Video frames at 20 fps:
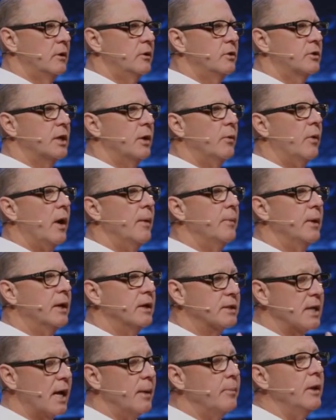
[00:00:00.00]
You say, why?
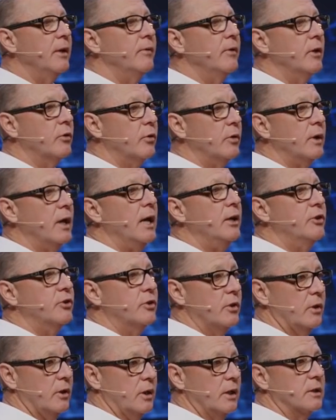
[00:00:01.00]
Because I believe in
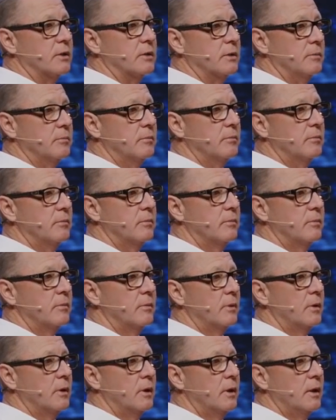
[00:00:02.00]
creationalism.
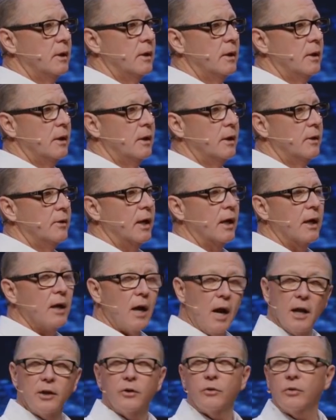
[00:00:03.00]
That
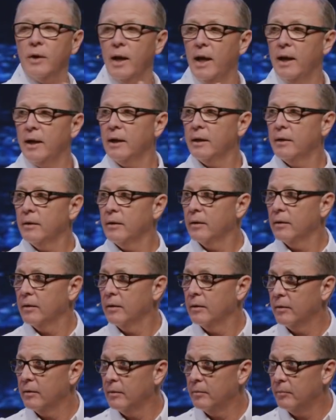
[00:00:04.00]
God created
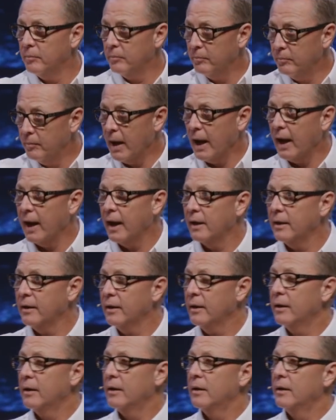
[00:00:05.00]

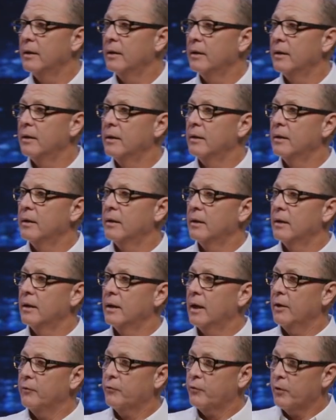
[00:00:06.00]
man,
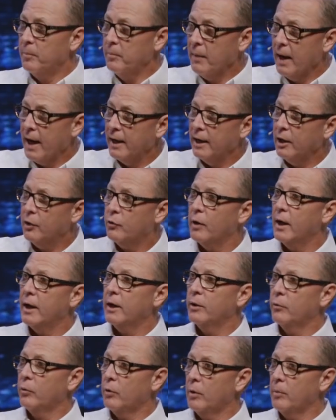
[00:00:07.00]
and from man he
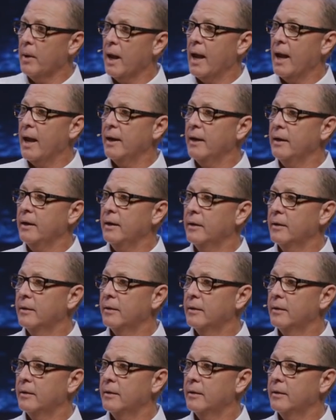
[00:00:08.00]
created woman,